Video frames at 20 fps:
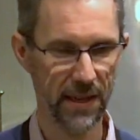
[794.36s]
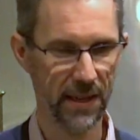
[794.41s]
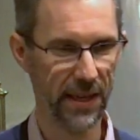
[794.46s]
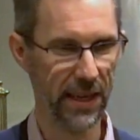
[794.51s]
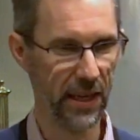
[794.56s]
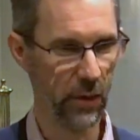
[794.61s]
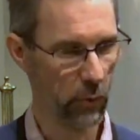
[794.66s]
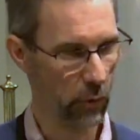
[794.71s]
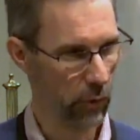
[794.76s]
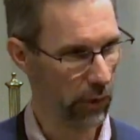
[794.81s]

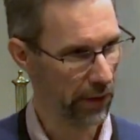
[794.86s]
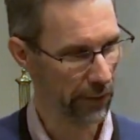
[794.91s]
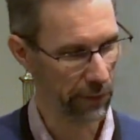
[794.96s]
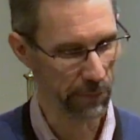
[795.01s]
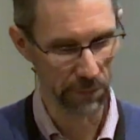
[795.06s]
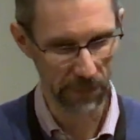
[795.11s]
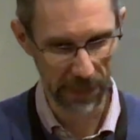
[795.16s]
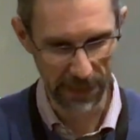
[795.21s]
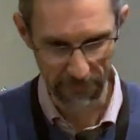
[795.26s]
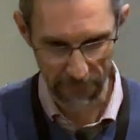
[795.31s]
It will have
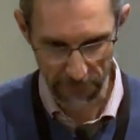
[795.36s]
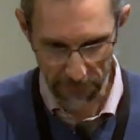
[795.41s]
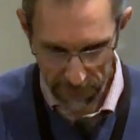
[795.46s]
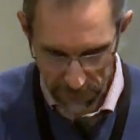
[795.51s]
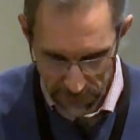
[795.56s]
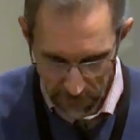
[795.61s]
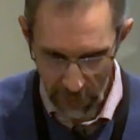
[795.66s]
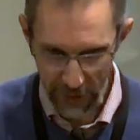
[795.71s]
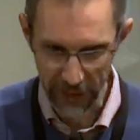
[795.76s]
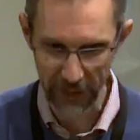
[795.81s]
been
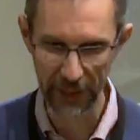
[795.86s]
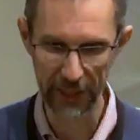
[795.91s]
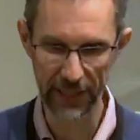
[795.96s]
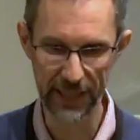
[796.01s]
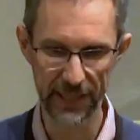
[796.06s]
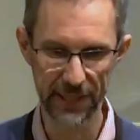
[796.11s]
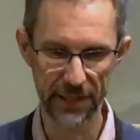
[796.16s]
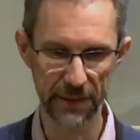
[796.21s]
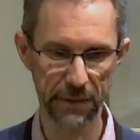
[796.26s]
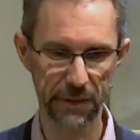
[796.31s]

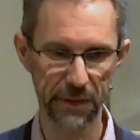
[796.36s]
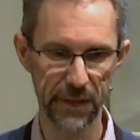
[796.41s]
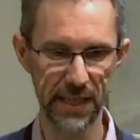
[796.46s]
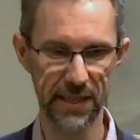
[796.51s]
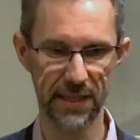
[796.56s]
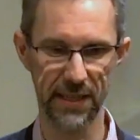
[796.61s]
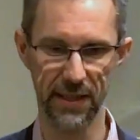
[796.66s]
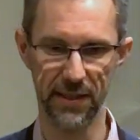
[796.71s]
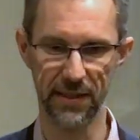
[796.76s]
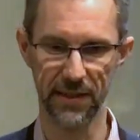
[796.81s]
finally
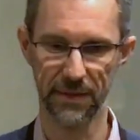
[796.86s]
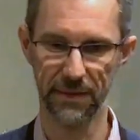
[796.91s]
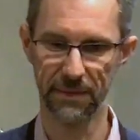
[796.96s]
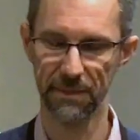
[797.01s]
defeated.